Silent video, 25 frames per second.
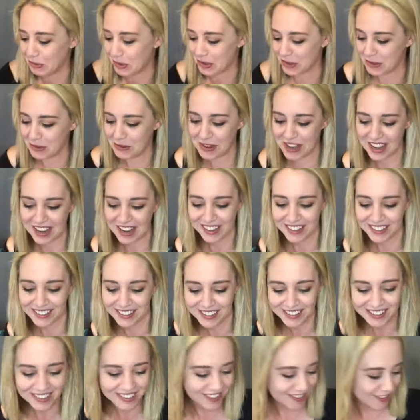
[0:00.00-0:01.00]
but you
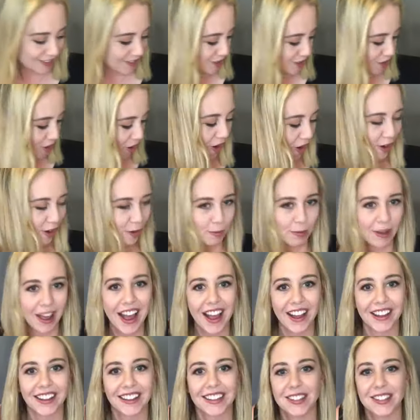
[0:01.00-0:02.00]
can't talk
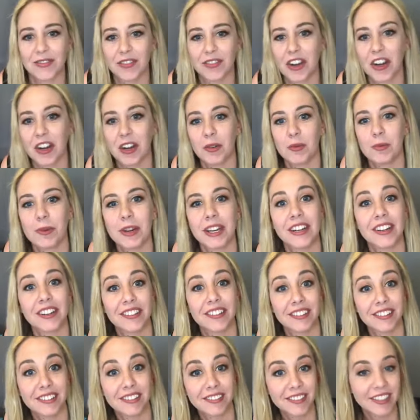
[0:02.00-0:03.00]
back. It's very
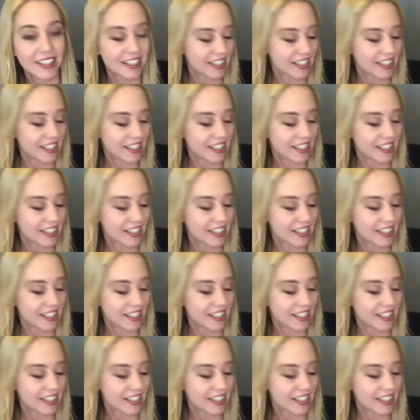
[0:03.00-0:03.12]
weird.